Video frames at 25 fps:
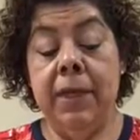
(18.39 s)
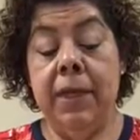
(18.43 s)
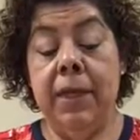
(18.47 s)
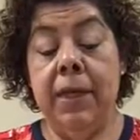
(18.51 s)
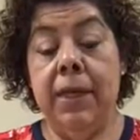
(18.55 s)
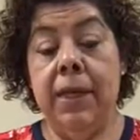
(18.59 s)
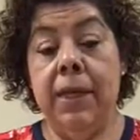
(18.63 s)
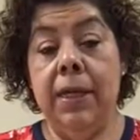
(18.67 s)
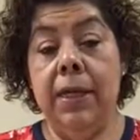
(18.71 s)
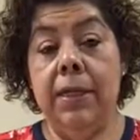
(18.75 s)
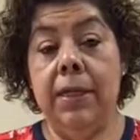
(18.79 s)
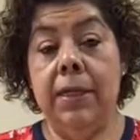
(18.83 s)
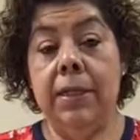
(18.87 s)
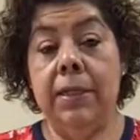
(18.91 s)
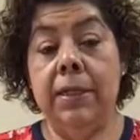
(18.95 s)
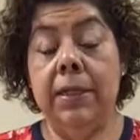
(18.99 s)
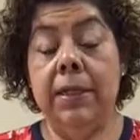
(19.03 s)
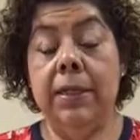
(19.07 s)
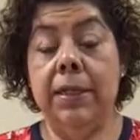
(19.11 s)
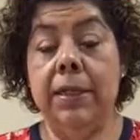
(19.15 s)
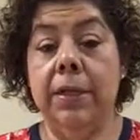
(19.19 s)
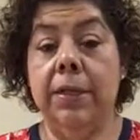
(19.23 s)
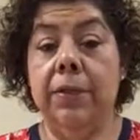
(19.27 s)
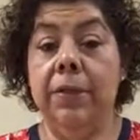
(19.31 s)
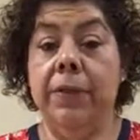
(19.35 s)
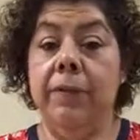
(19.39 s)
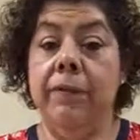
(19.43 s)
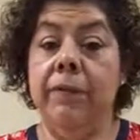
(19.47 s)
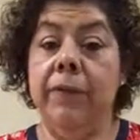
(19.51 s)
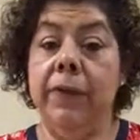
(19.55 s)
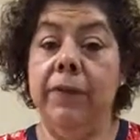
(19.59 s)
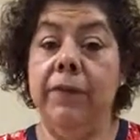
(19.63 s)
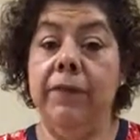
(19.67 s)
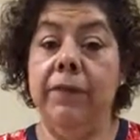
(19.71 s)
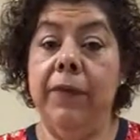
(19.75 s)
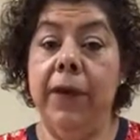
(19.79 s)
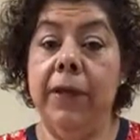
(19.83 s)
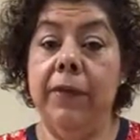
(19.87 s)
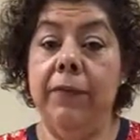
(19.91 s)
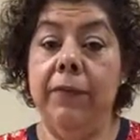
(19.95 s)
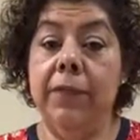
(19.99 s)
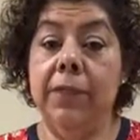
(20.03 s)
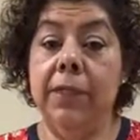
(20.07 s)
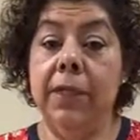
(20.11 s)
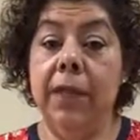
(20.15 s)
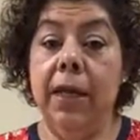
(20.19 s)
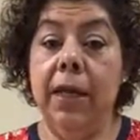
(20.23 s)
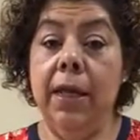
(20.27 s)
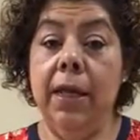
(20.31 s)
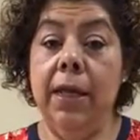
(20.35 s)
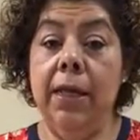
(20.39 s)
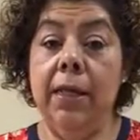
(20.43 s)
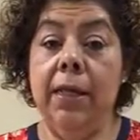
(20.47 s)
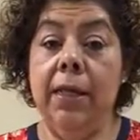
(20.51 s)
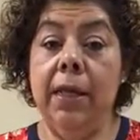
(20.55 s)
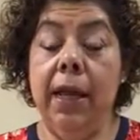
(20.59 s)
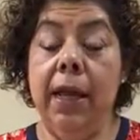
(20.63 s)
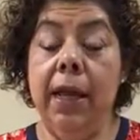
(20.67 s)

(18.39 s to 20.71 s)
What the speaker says: It is considered the fifth vital sign